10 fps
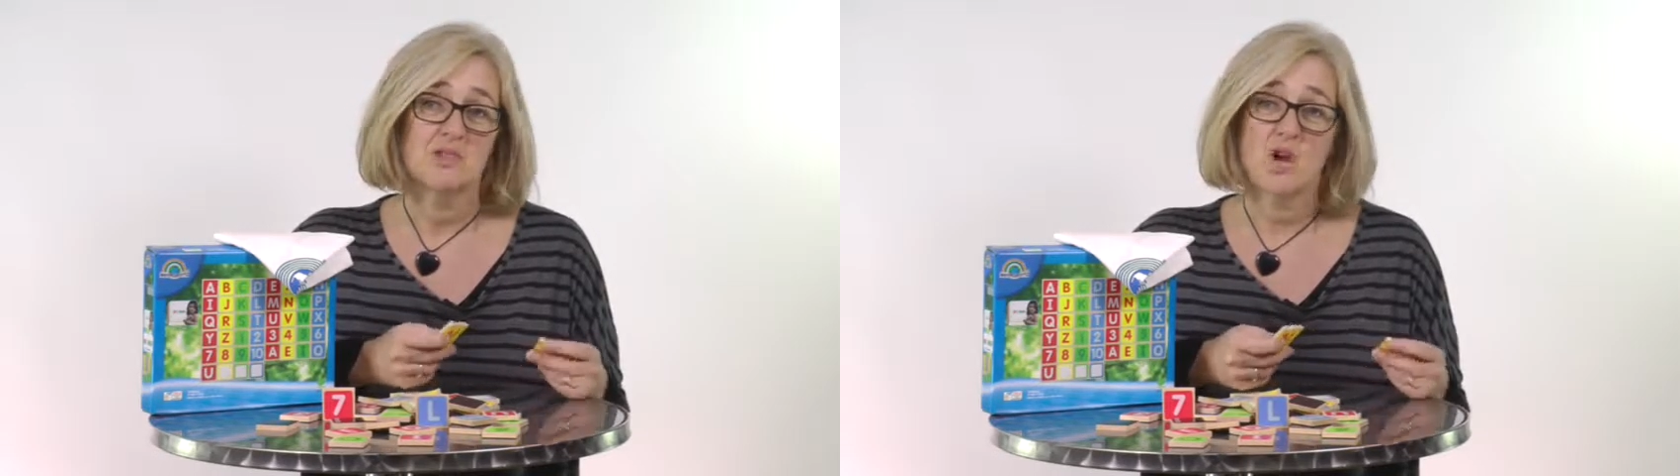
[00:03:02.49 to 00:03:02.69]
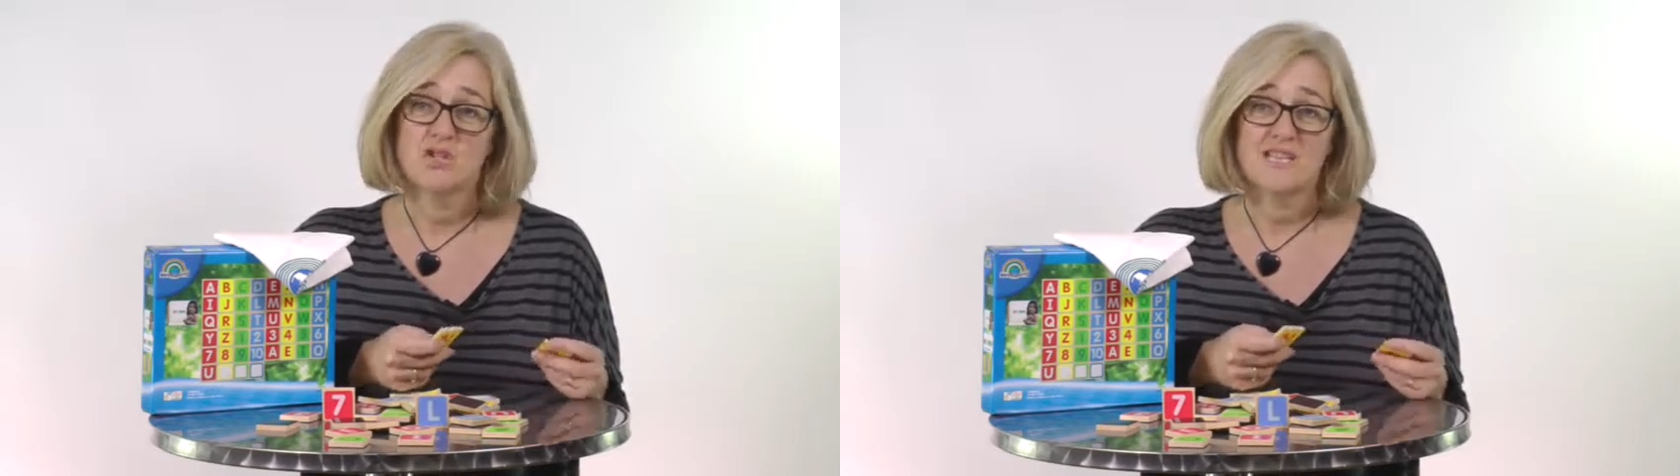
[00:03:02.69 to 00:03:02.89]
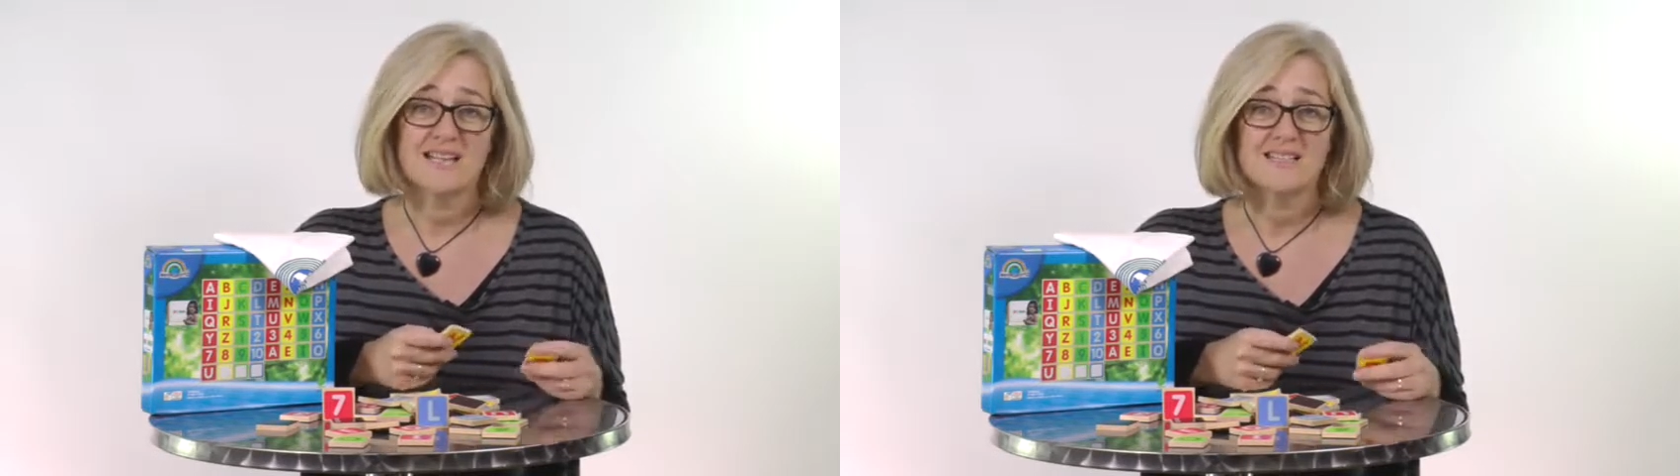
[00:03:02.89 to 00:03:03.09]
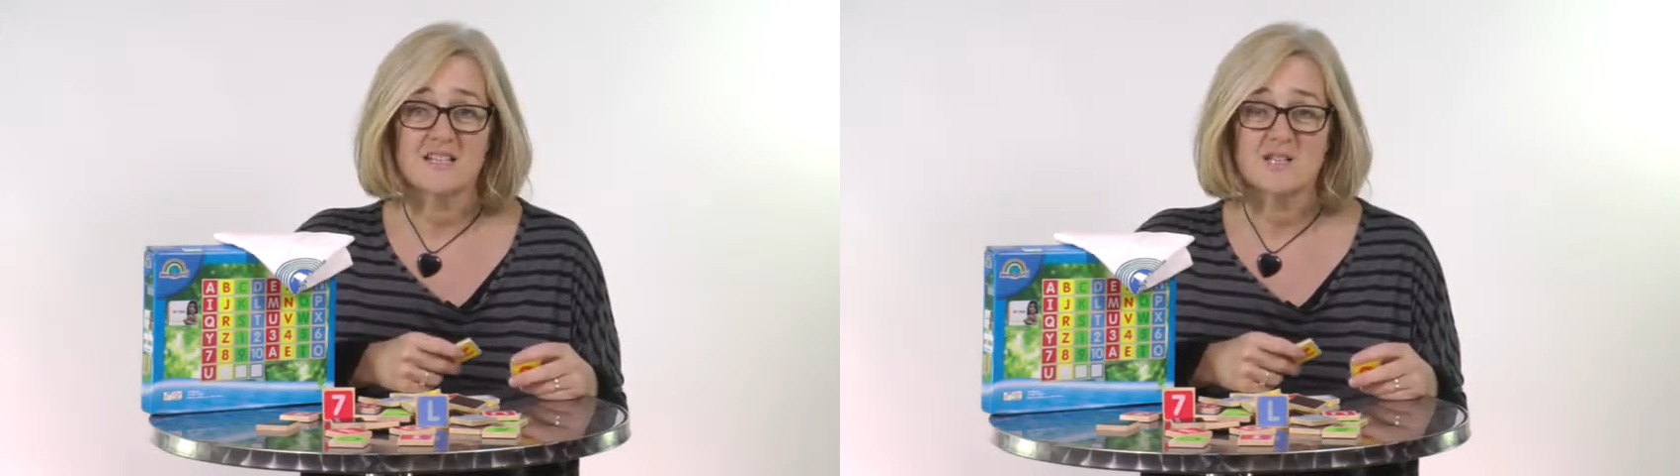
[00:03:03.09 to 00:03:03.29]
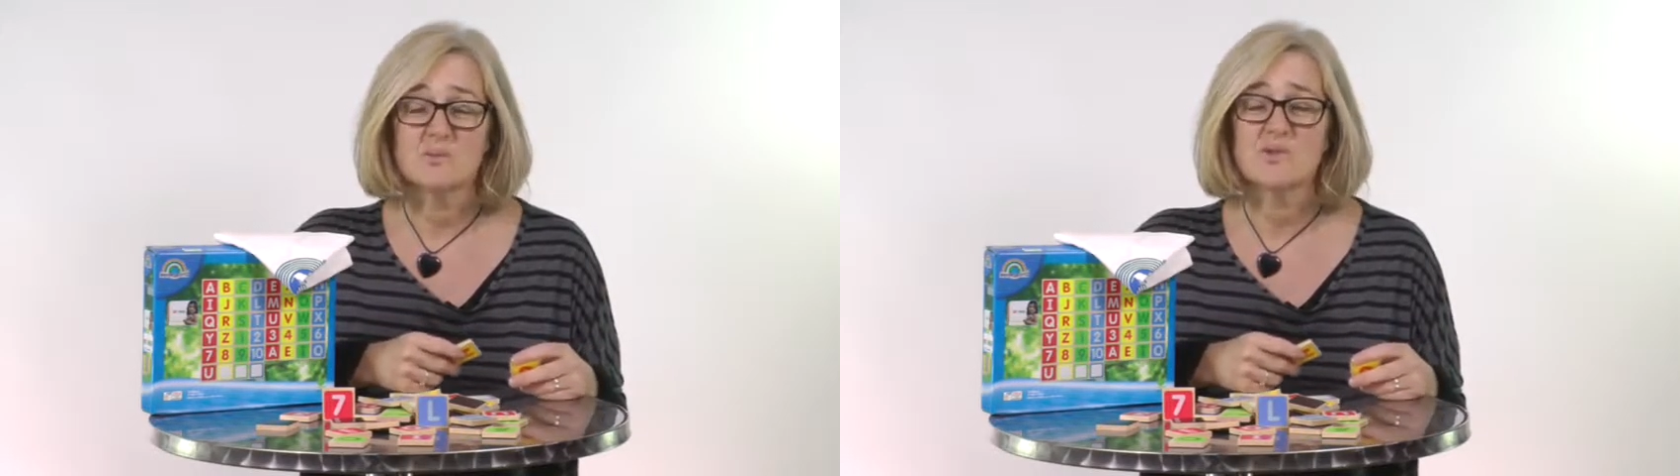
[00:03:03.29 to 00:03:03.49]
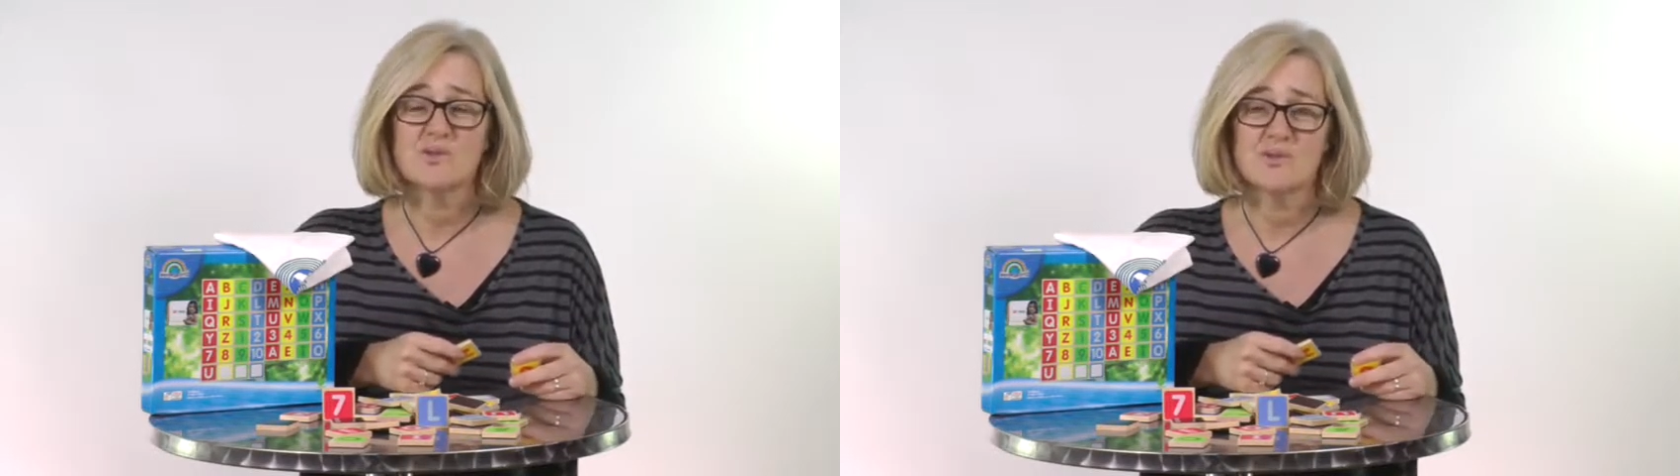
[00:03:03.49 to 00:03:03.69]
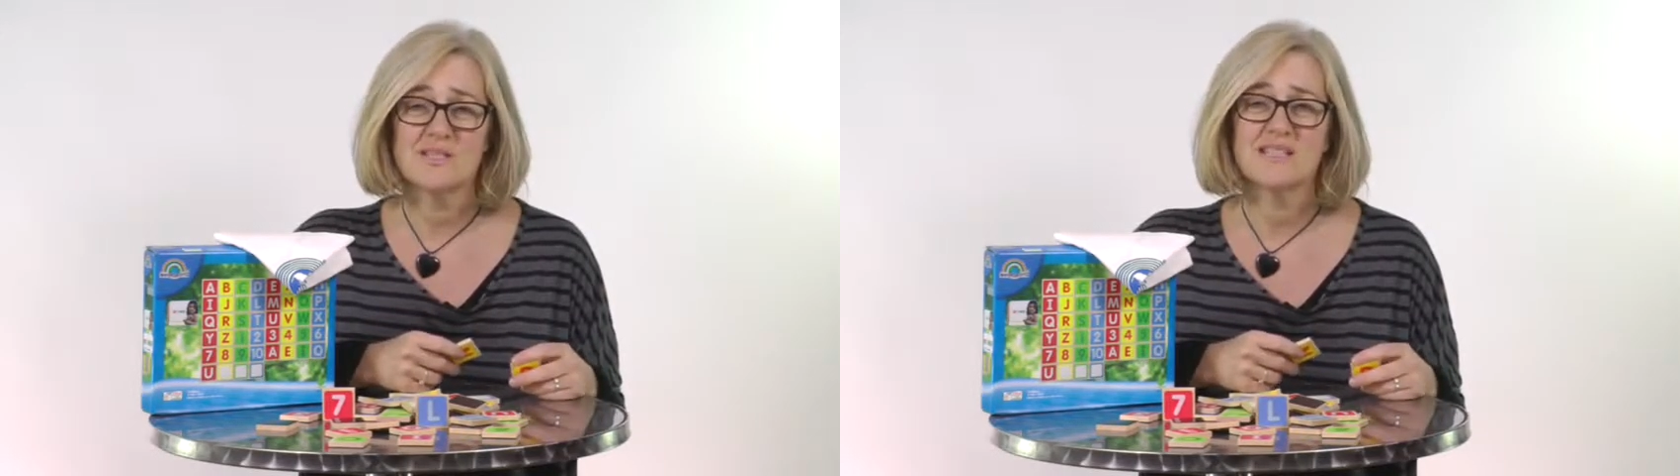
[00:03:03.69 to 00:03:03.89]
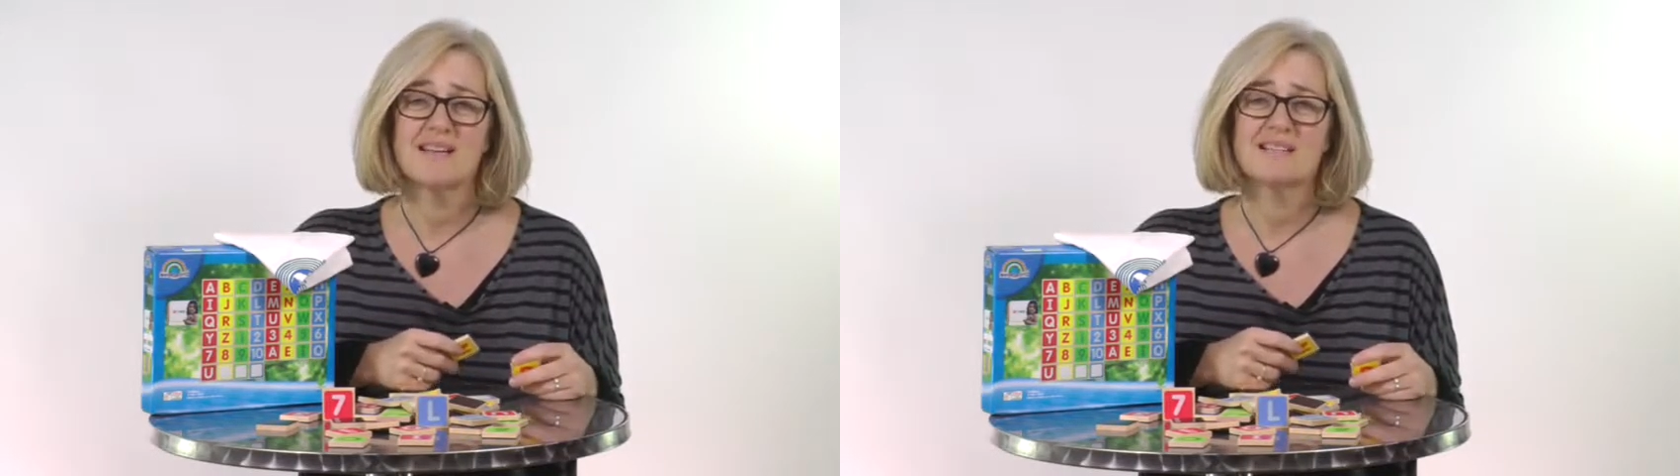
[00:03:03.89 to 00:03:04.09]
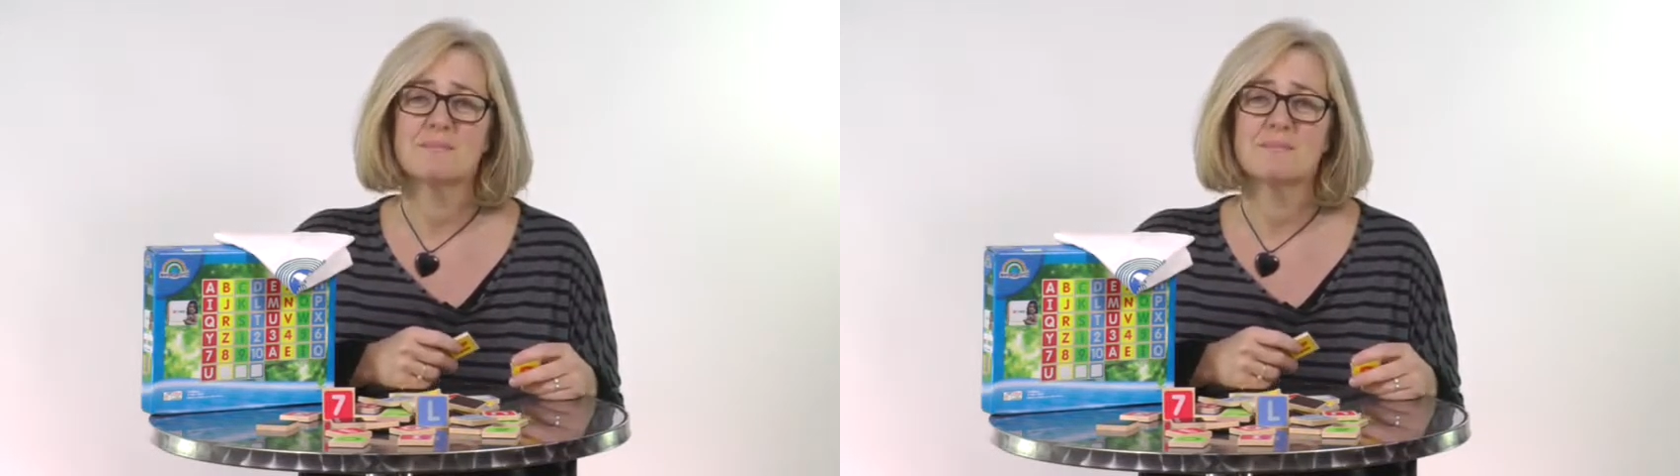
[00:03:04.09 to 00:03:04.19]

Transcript: contact us and we'll sort it out